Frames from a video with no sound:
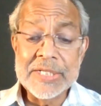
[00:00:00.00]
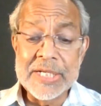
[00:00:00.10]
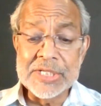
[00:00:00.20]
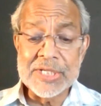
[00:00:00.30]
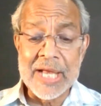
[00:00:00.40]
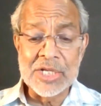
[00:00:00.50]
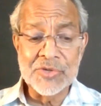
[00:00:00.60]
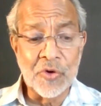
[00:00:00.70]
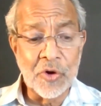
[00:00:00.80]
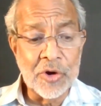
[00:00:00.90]
T
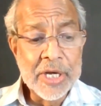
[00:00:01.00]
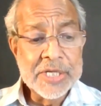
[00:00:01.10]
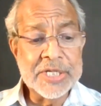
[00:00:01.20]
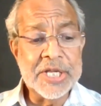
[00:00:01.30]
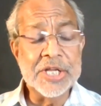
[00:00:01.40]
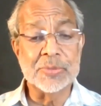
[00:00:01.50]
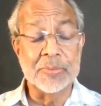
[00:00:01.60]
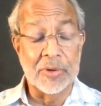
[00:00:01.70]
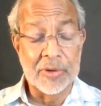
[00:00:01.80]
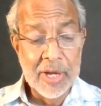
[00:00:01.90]
stands for
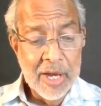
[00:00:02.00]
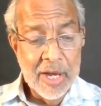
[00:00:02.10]
teachable.